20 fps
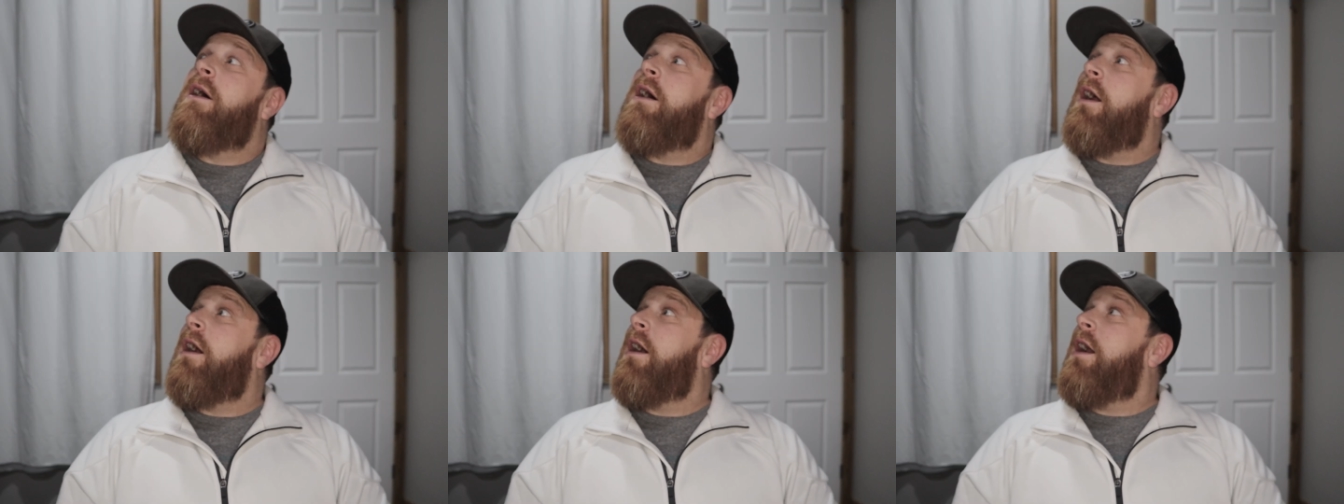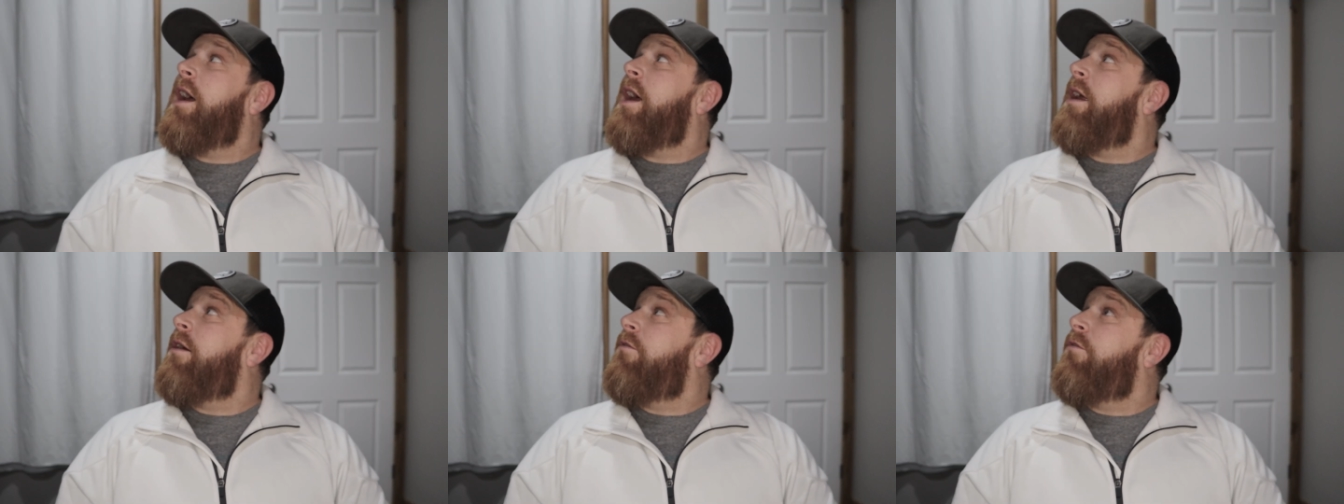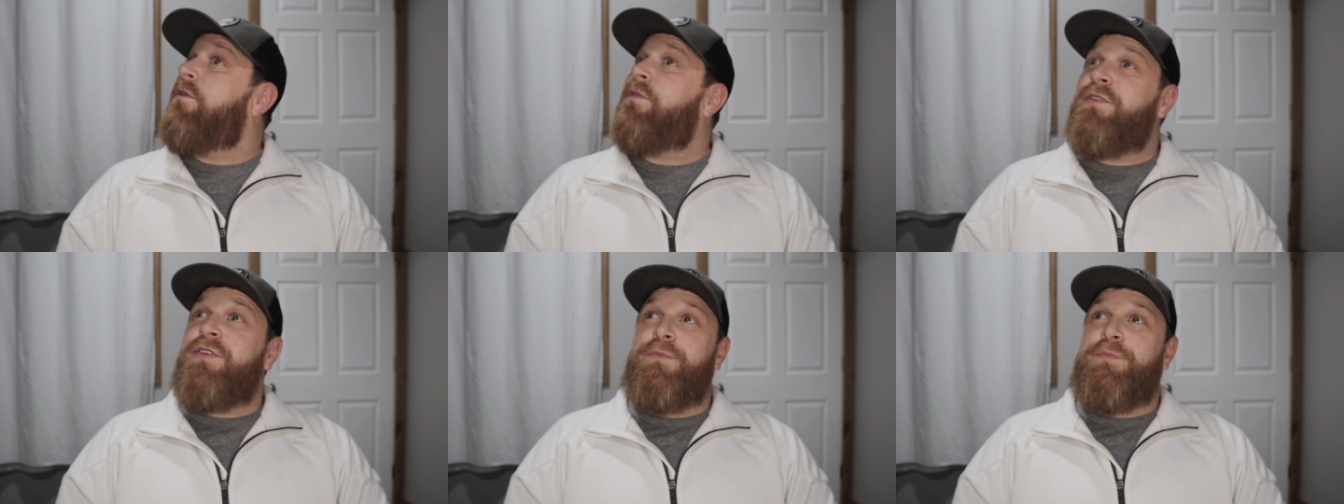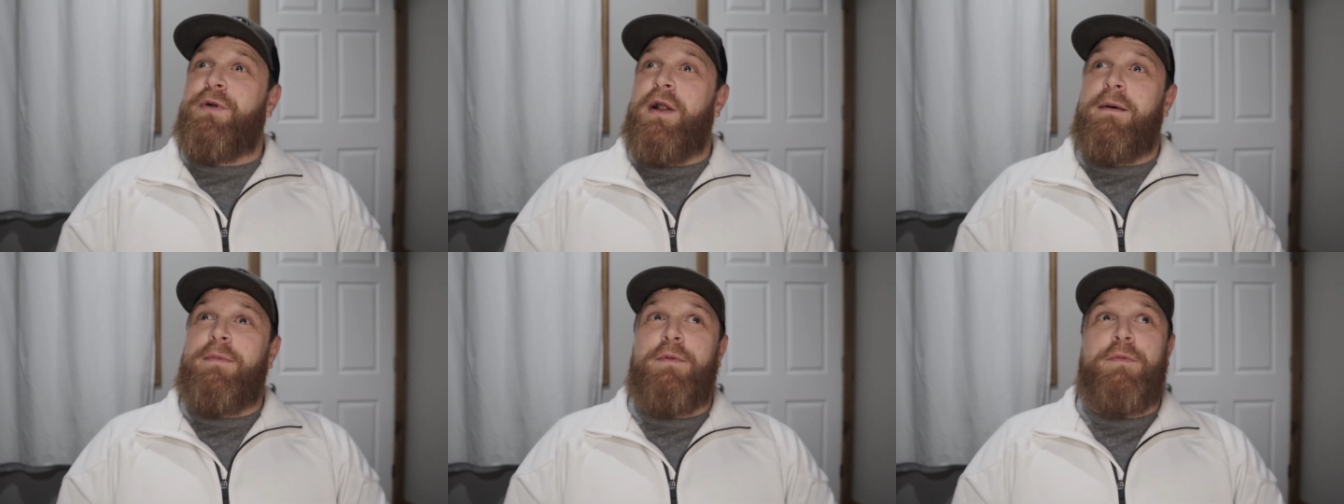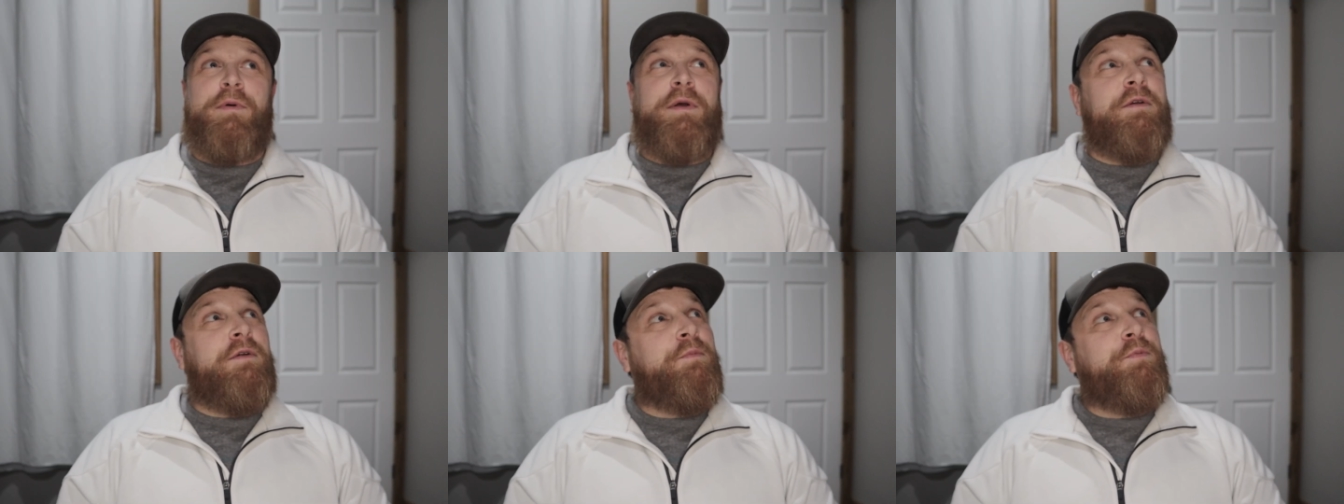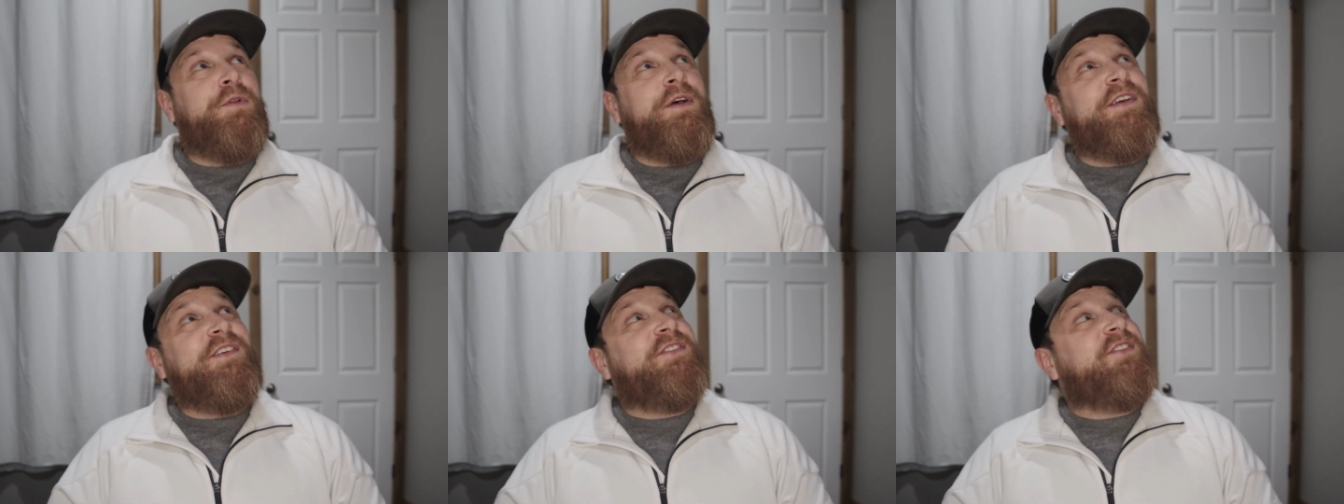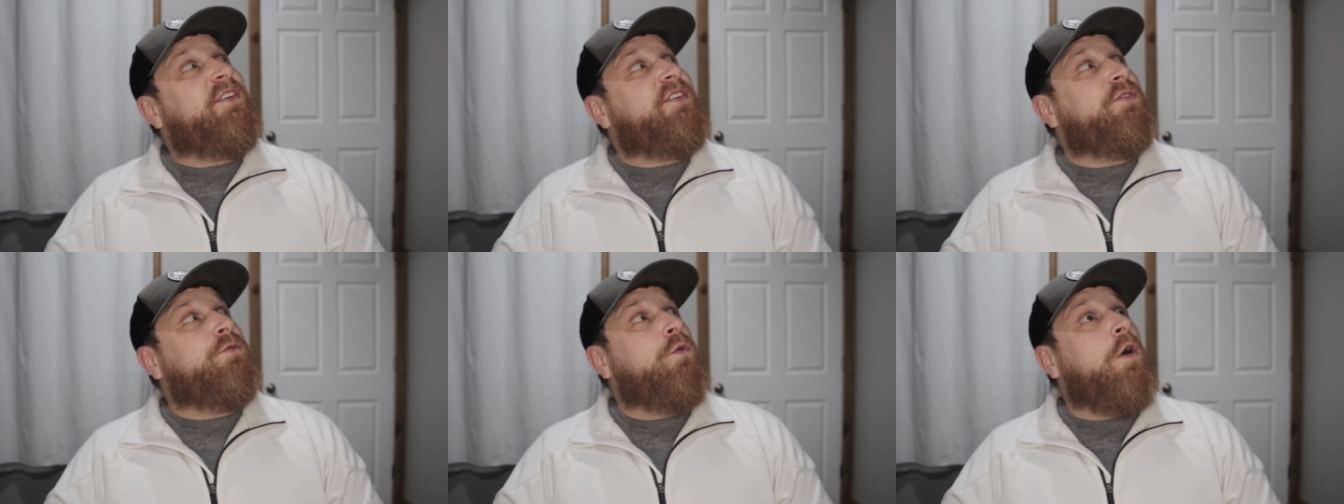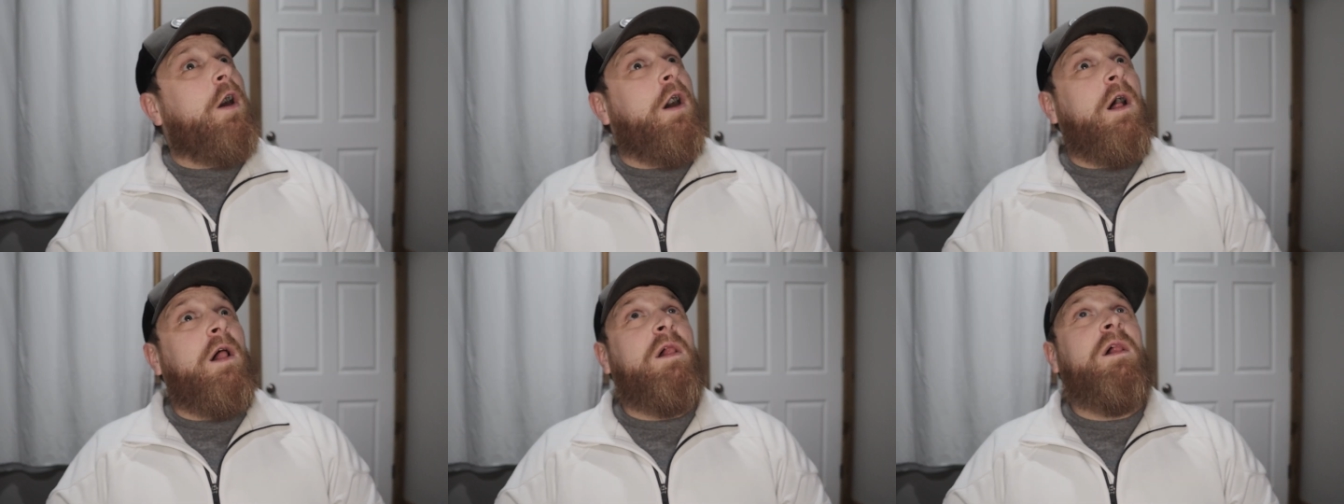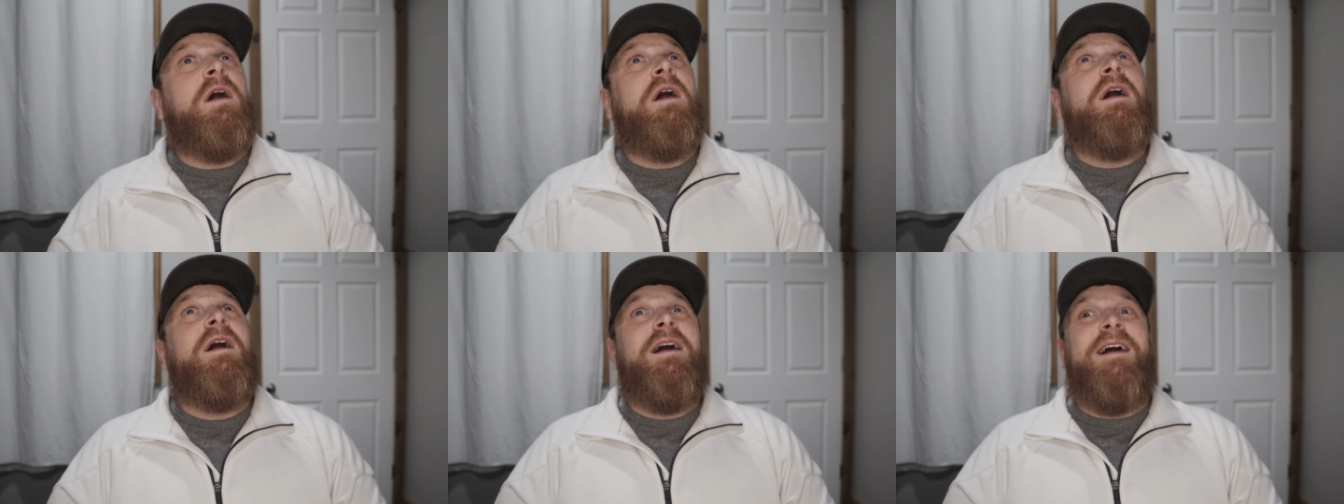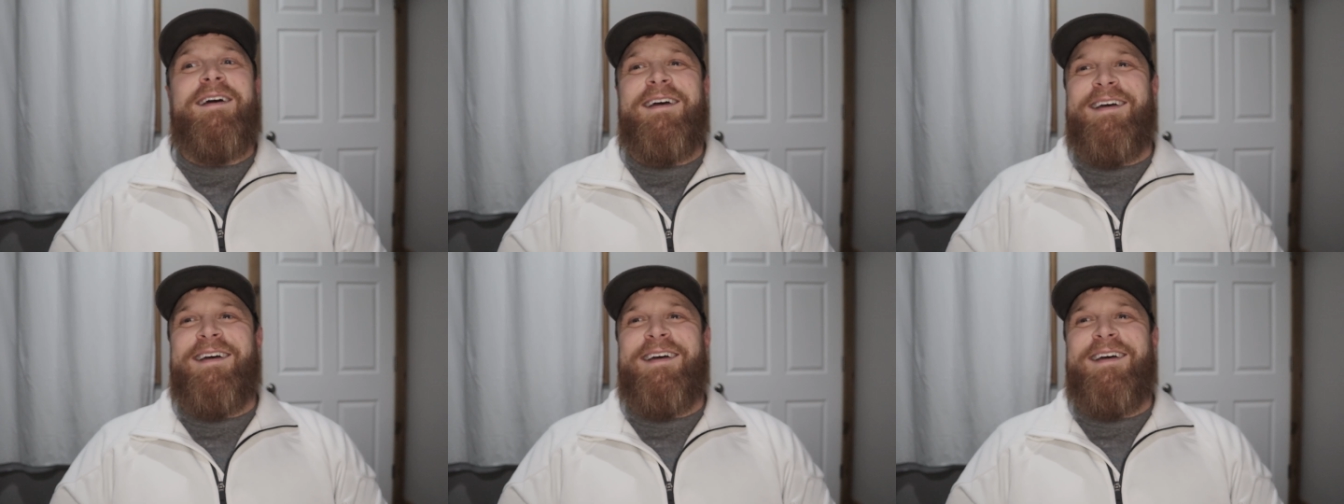"All right, we should probably replace this wall." because